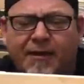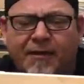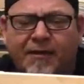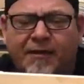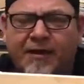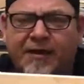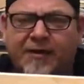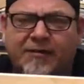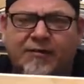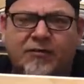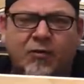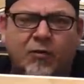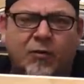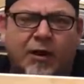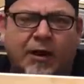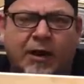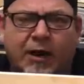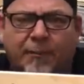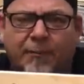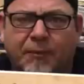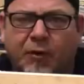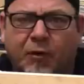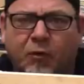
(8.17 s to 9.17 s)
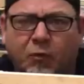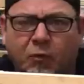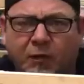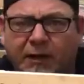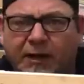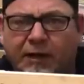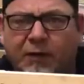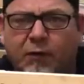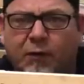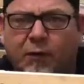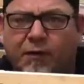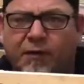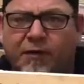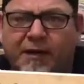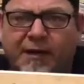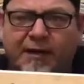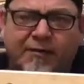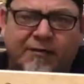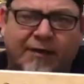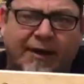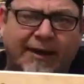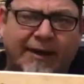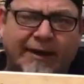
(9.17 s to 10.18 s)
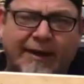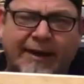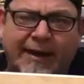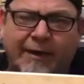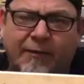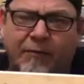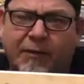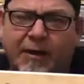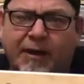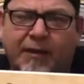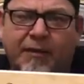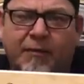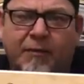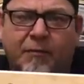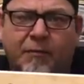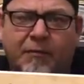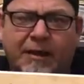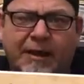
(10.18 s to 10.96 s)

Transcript: These do a couple of really cool things like get rid of the